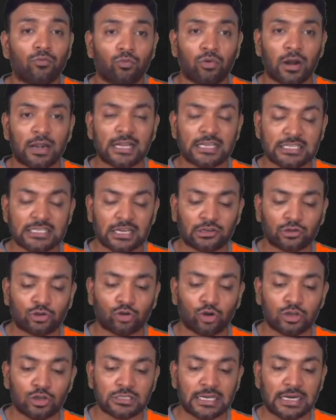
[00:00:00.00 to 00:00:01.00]
What is the
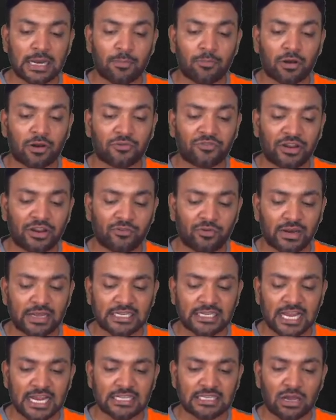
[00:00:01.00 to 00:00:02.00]
closing number of equity
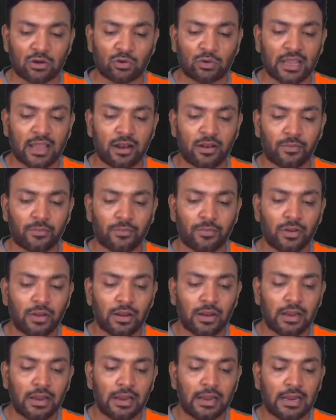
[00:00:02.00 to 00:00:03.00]
shares out here?
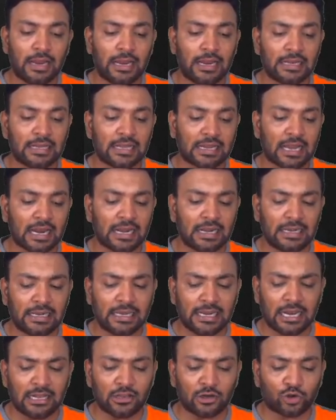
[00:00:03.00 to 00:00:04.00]
In the current
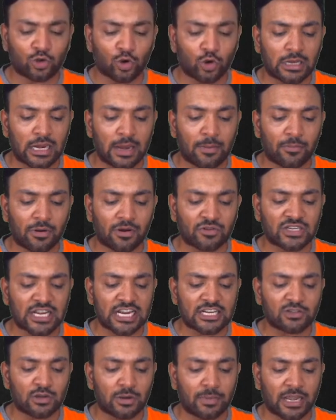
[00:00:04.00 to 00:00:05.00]
year, the total number of
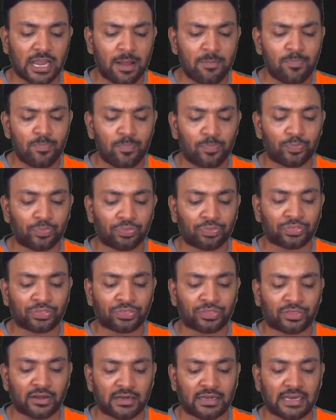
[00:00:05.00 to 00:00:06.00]
shares will become
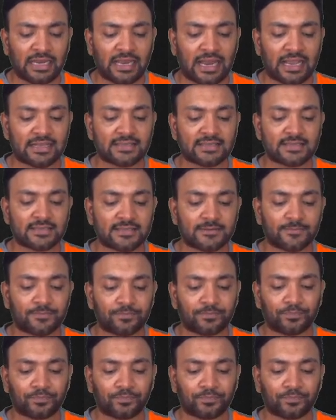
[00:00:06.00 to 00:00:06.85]
30 lakhs.